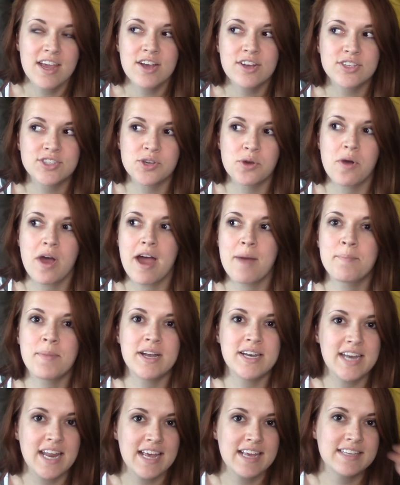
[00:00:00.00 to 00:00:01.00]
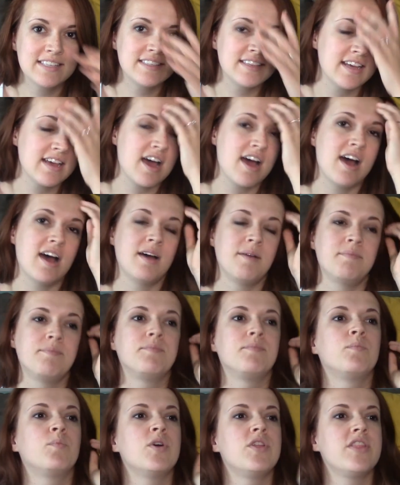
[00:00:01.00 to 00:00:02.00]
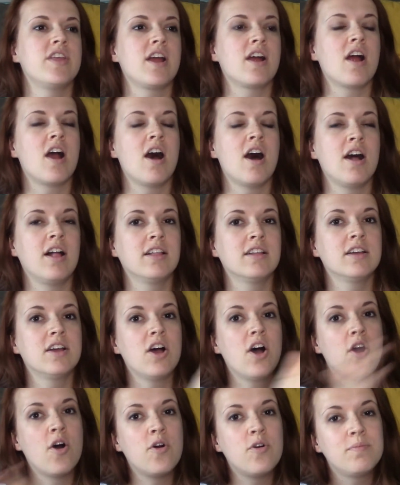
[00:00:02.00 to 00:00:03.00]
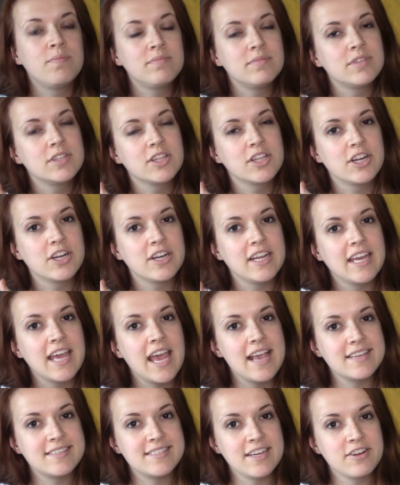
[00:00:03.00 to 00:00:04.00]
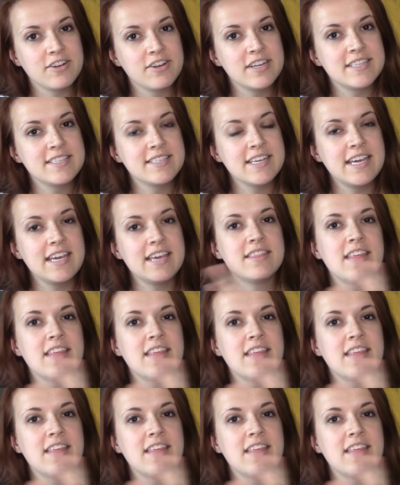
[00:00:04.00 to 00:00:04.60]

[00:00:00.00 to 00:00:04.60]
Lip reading: So Mondays, when they're all home learning asynchronously,